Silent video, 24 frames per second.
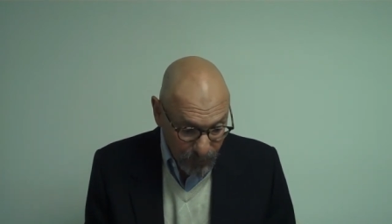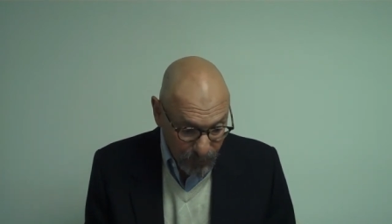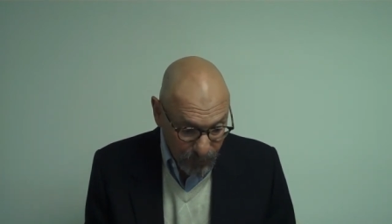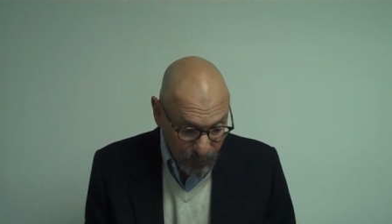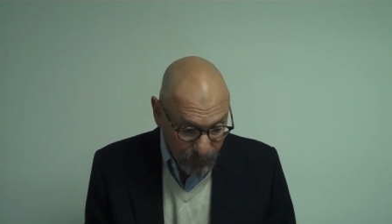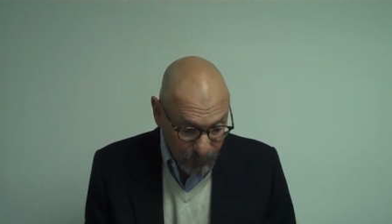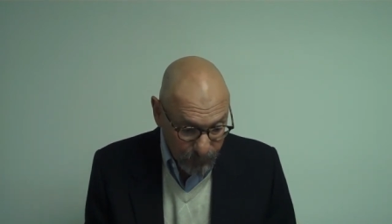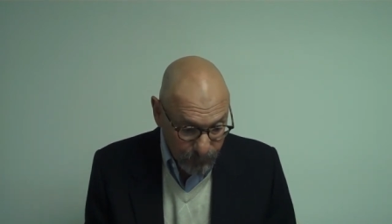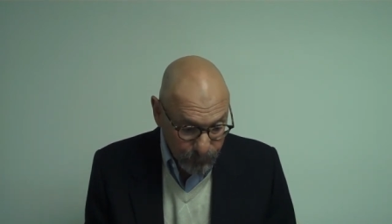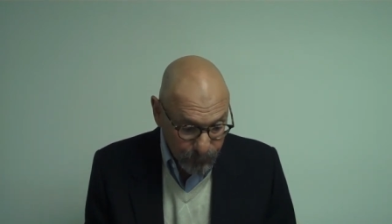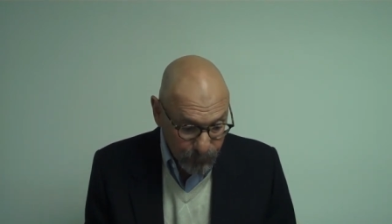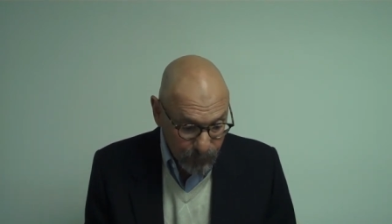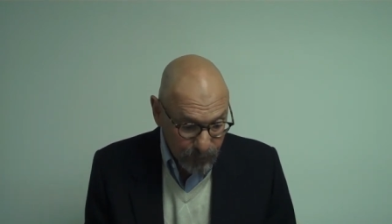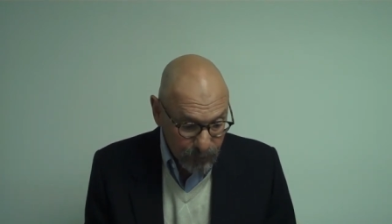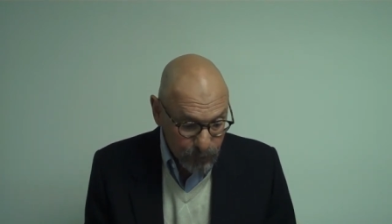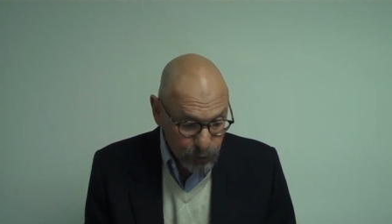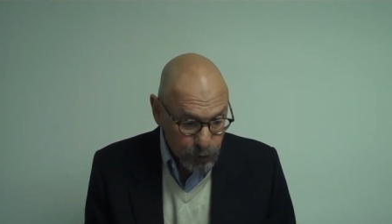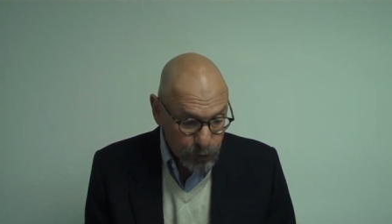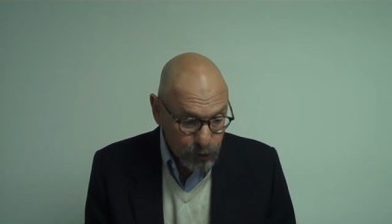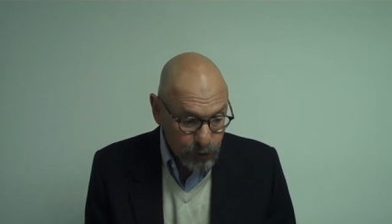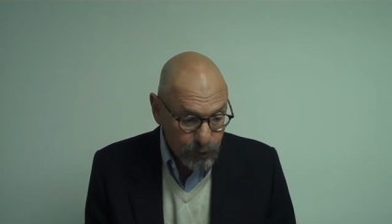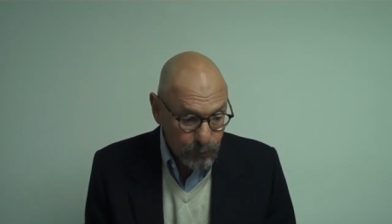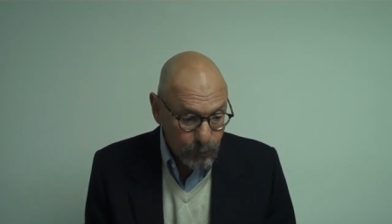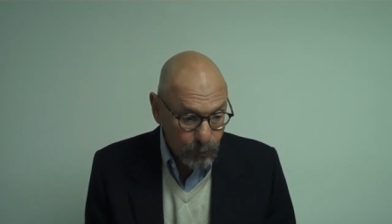Um,
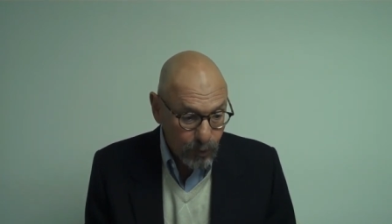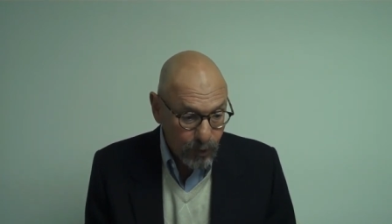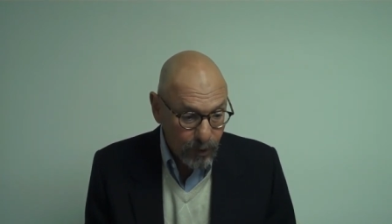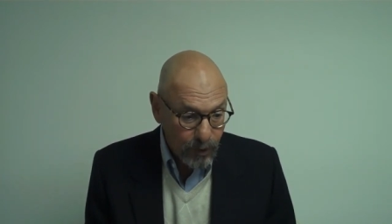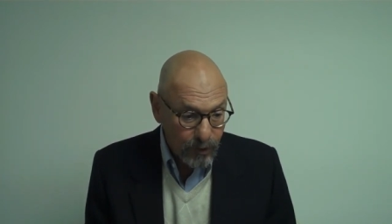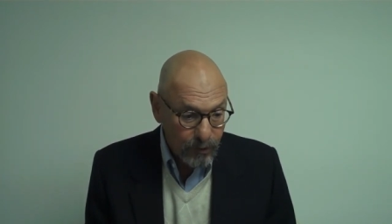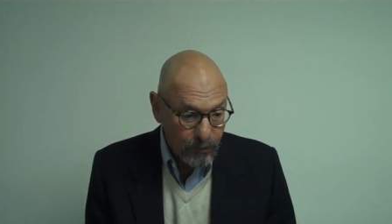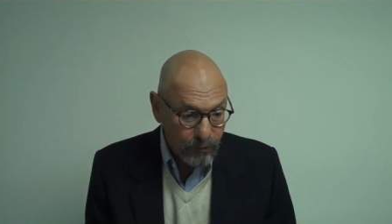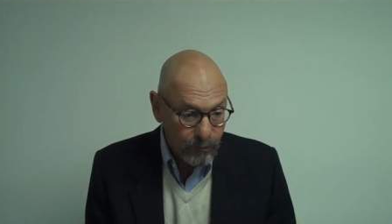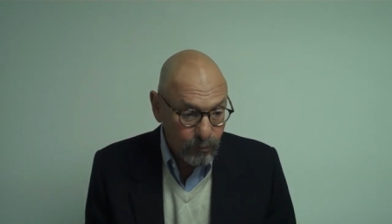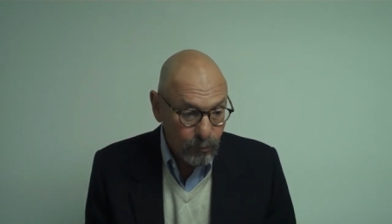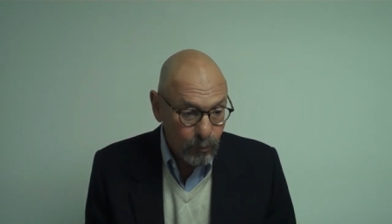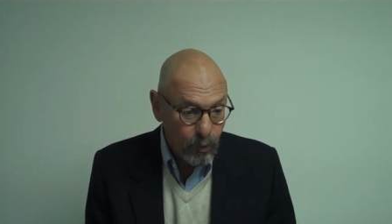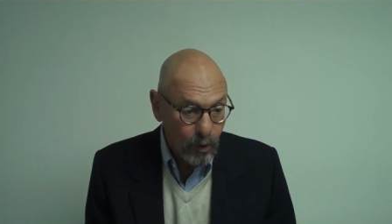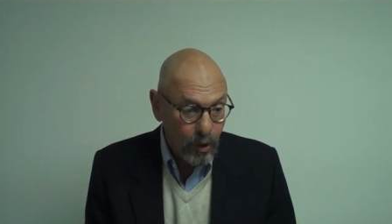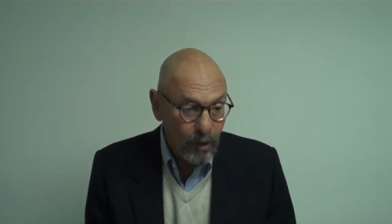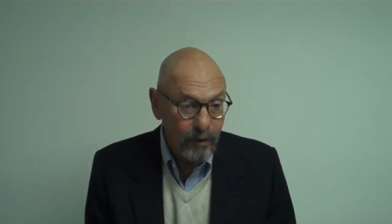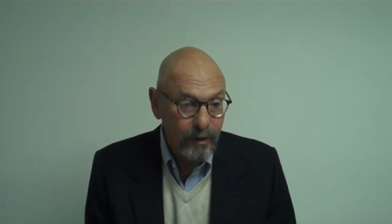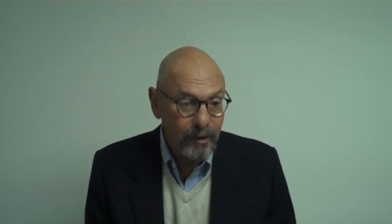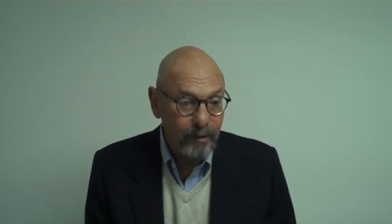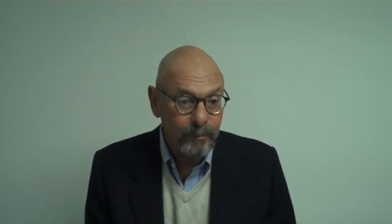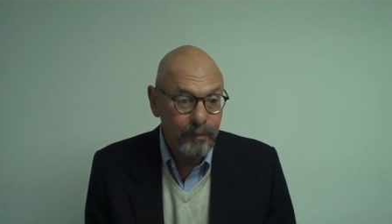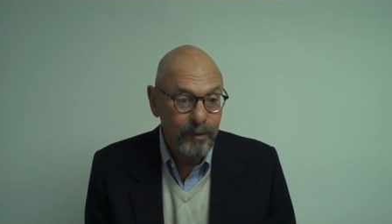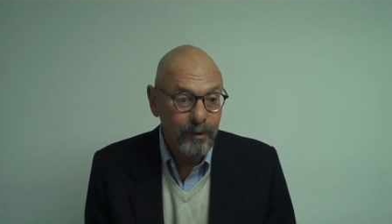she was
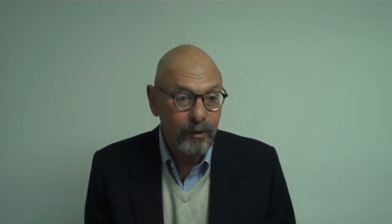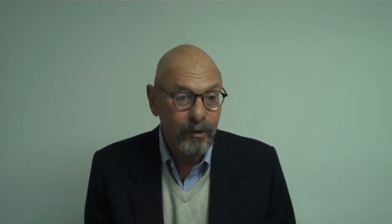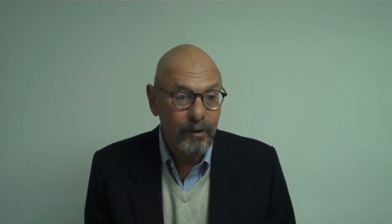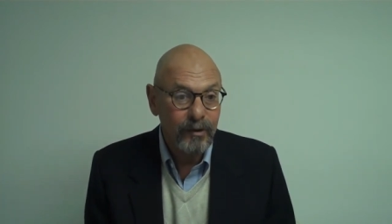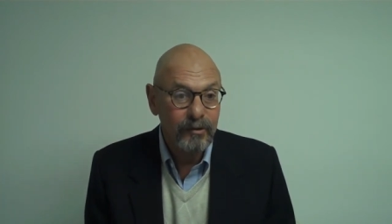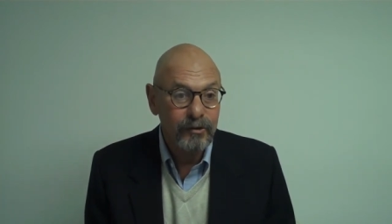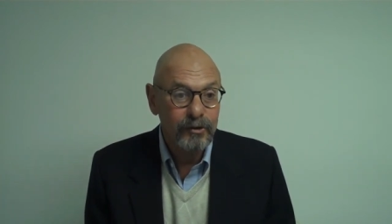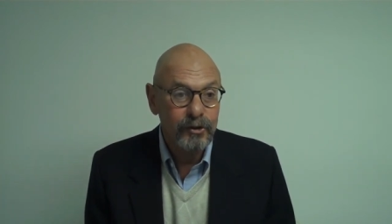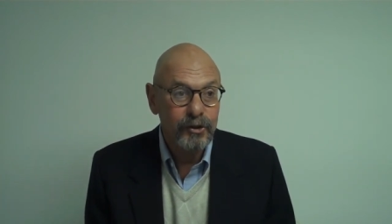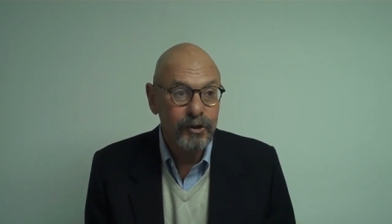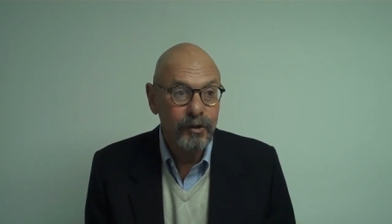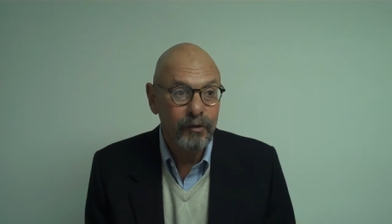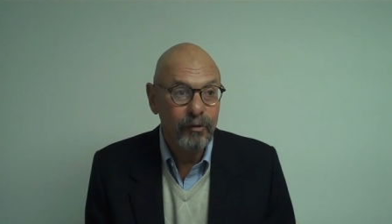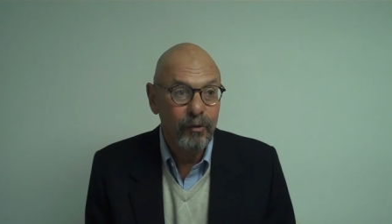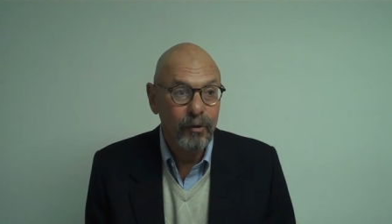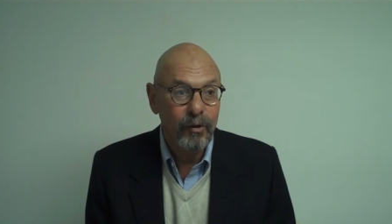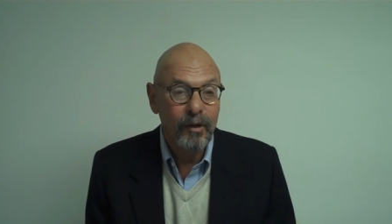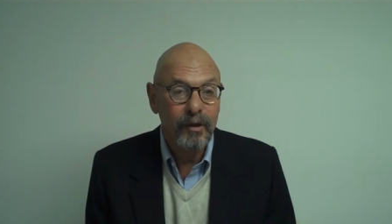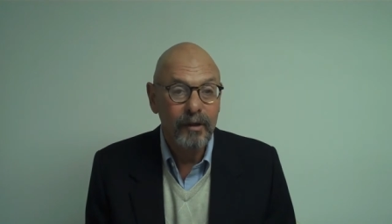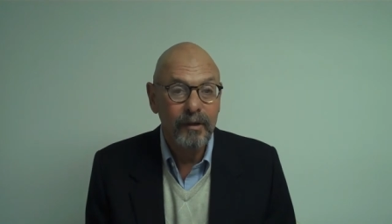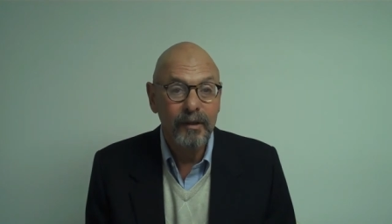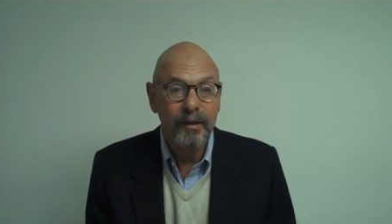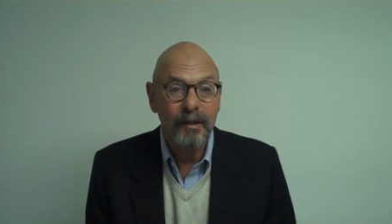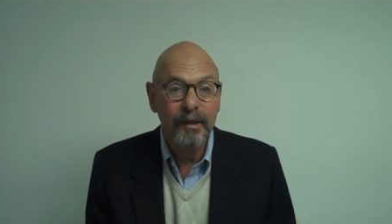worried because she
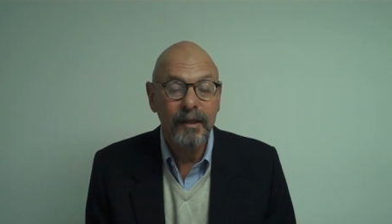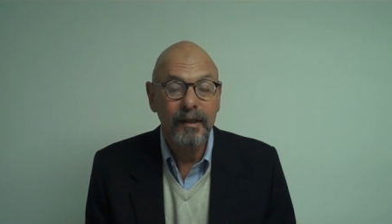thought